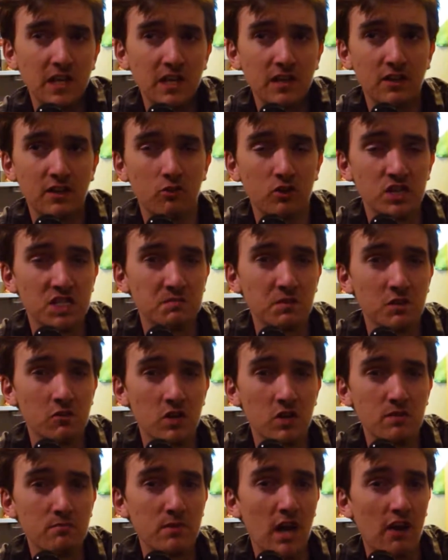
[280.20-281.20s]
the Krispy
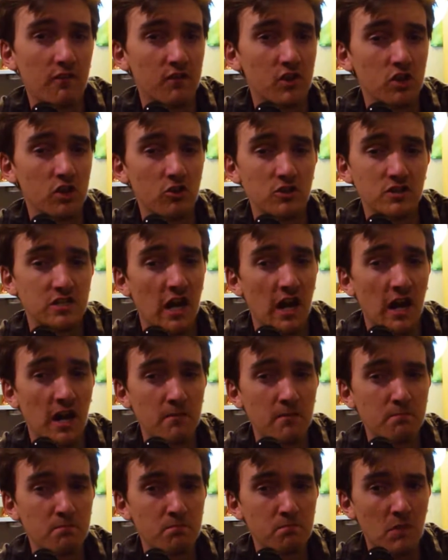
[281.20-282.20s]
Kreme having a good
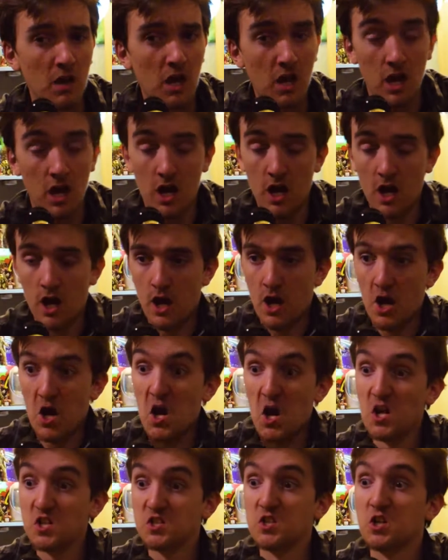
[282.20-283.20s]
time.
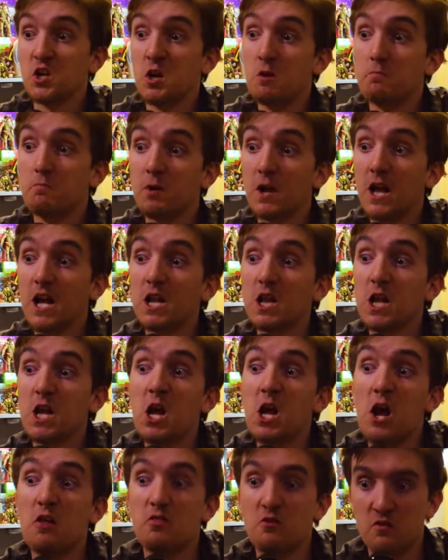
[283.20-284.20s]
It's a completely
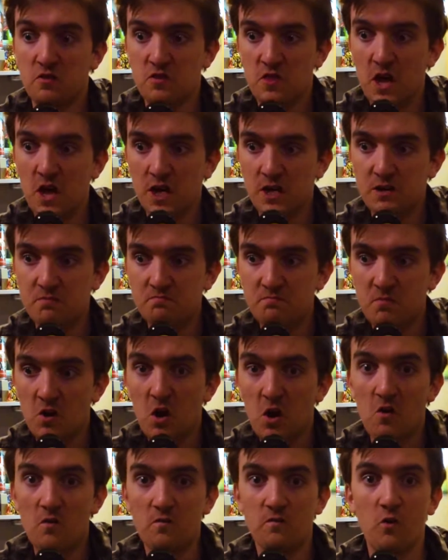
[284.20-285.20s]
other thing
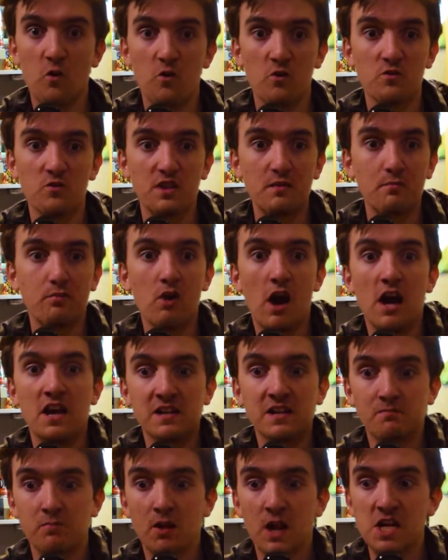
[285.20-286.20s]
for the
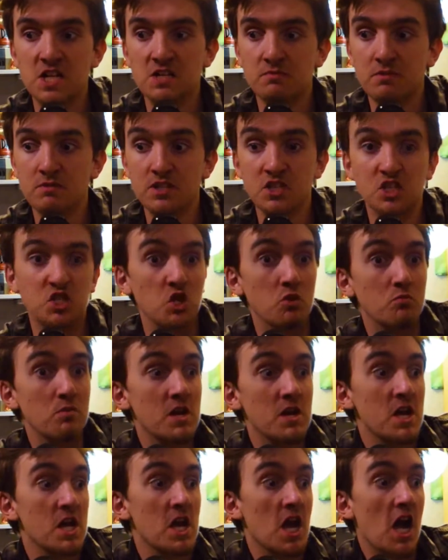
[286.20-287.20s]
product placement to
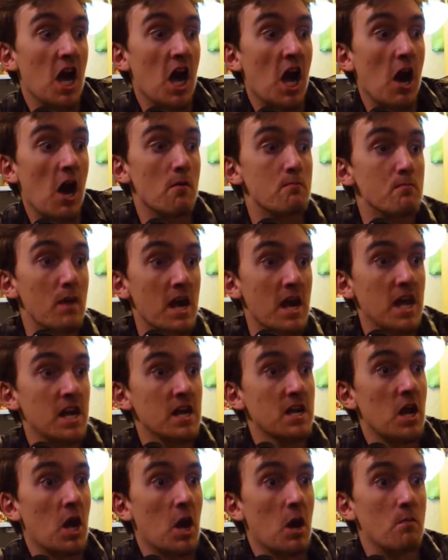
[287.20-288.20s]
be a
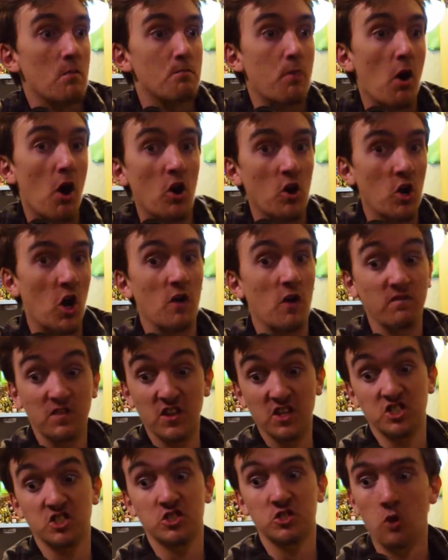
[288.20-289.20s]
main part of
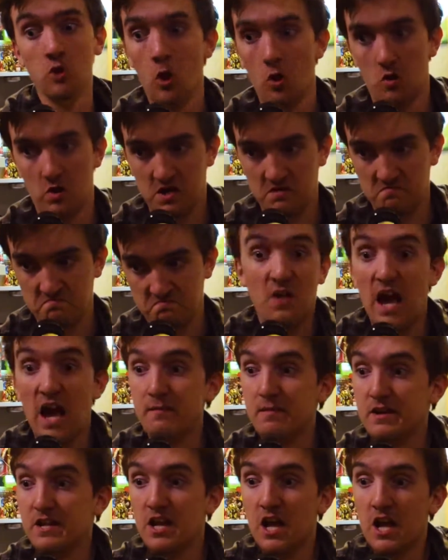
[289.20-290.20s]
the story. I
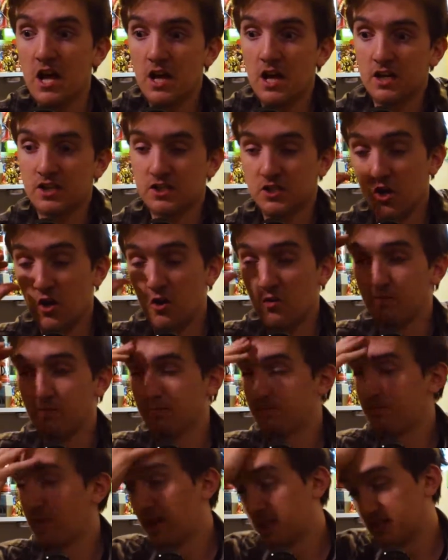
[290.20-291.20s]
mean, so
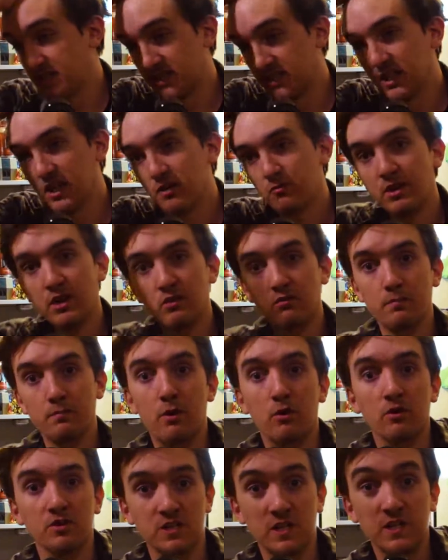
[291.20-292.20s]
basically Rita
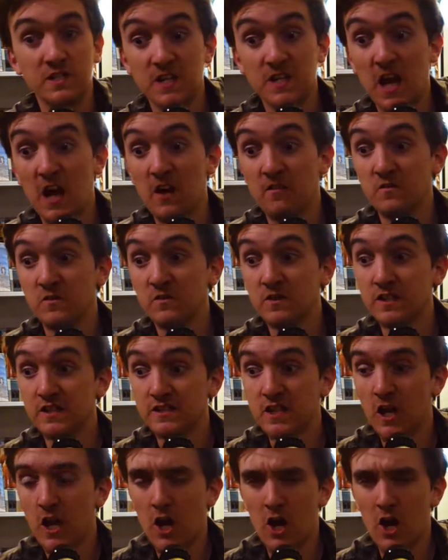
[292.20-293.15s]
Repulsa is after this